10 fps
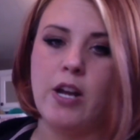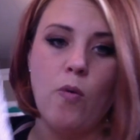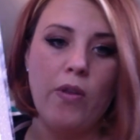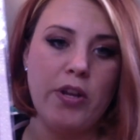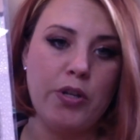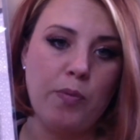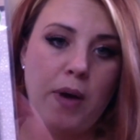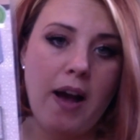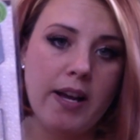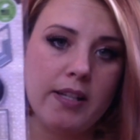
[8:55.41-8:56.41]
Whether you do
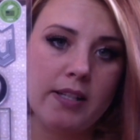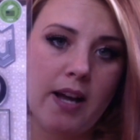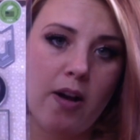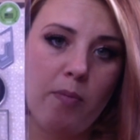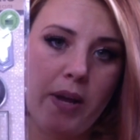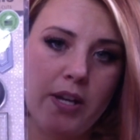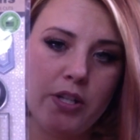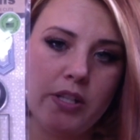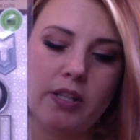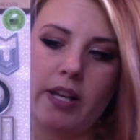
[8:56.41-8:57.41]
pocket style
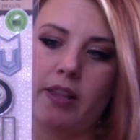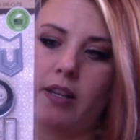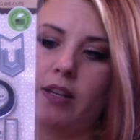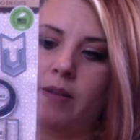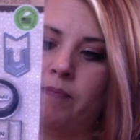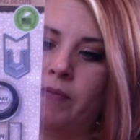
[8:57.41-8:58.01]
pages like the